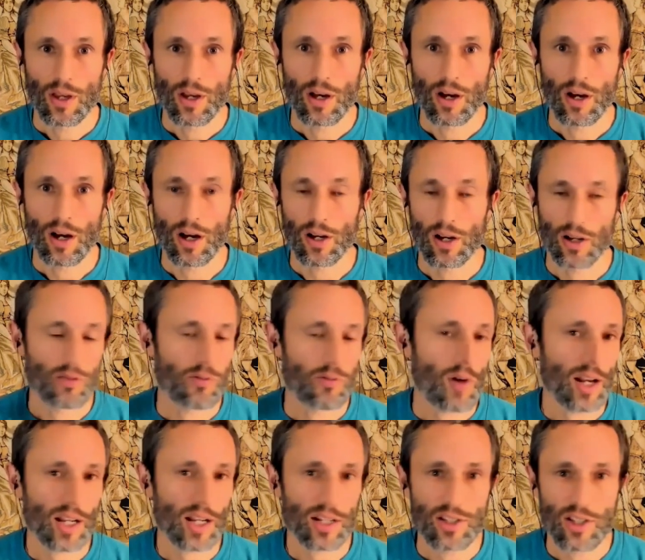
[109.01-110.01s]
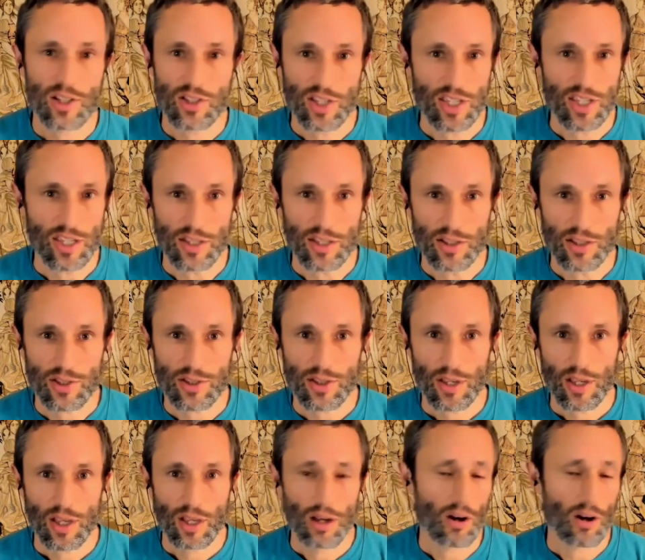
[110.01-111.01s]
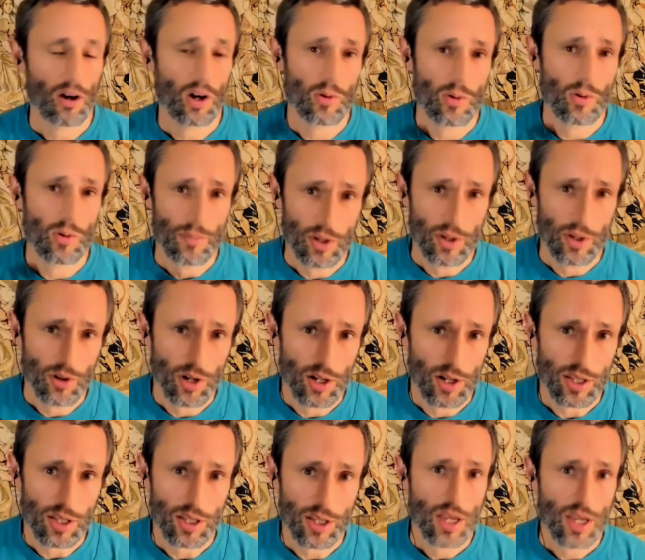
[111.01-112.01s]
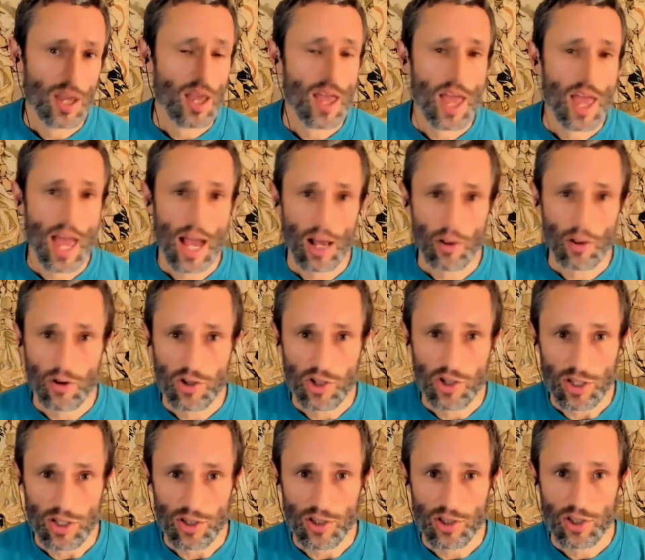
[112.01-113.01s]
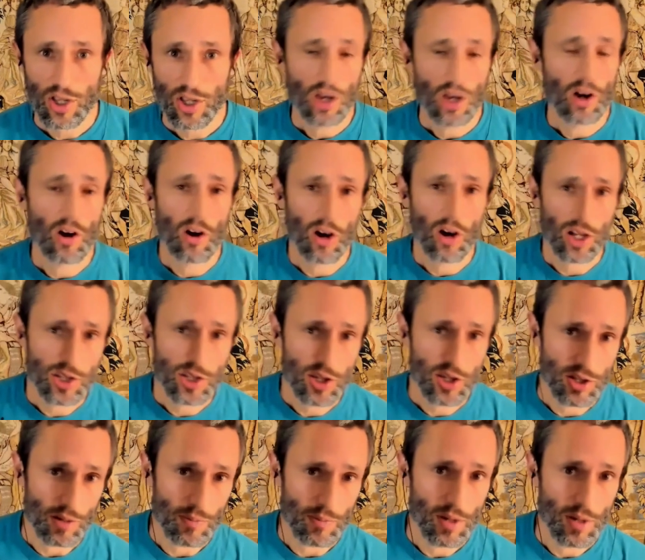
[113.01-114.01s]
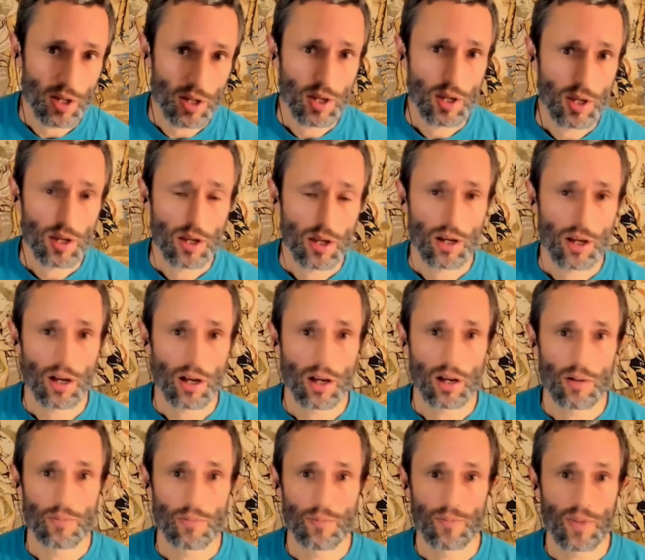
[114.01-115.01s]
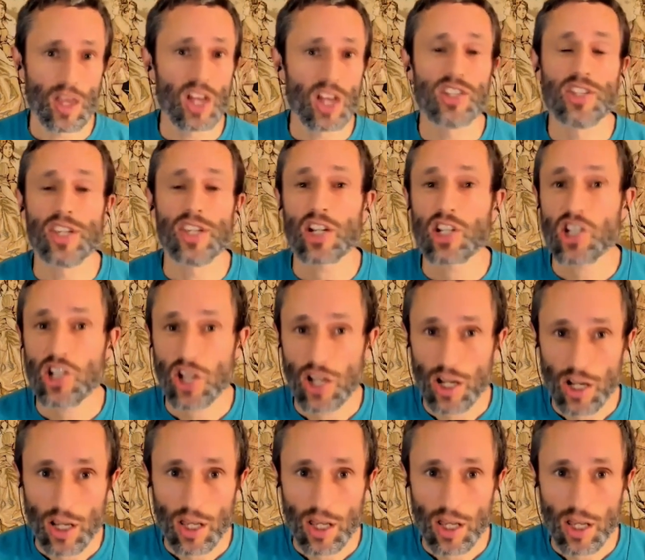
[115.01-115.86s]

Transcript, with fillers: uh, chronic disease, autoimmunity, allergies, autism, um, addiction,